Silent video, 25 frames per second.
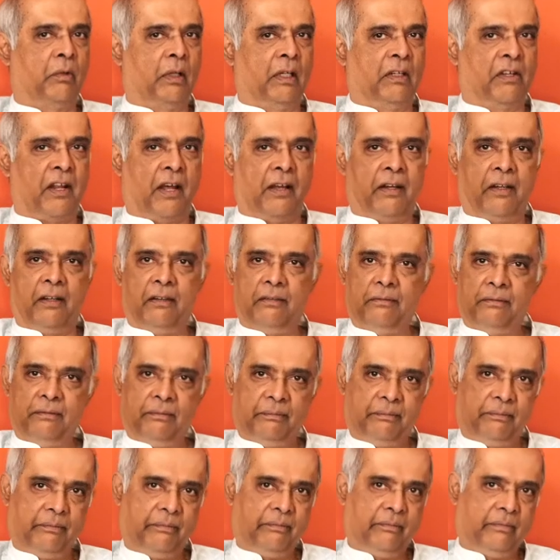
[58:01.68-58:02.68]
will die.
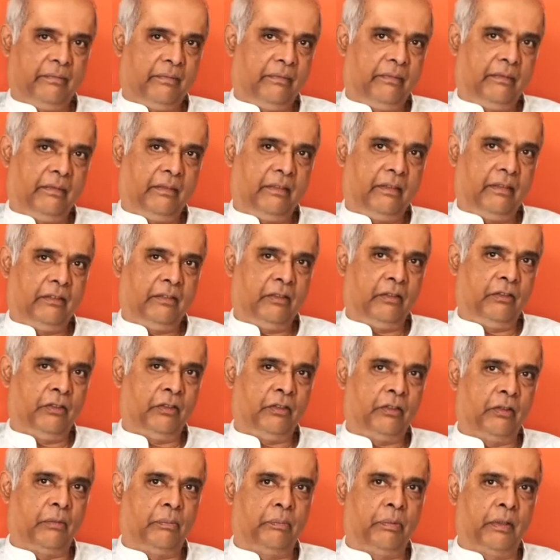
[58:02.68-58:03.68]
So you
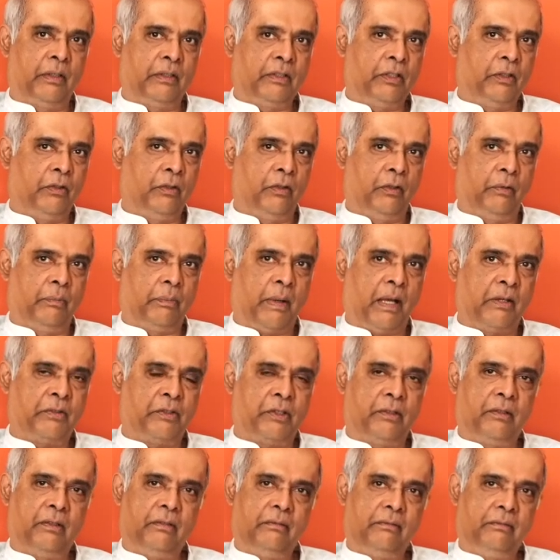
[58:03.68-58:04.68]
should pursue your
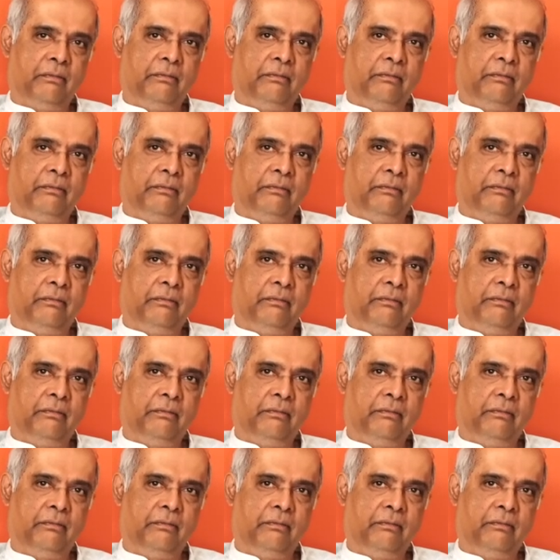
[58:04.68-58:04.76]
passion.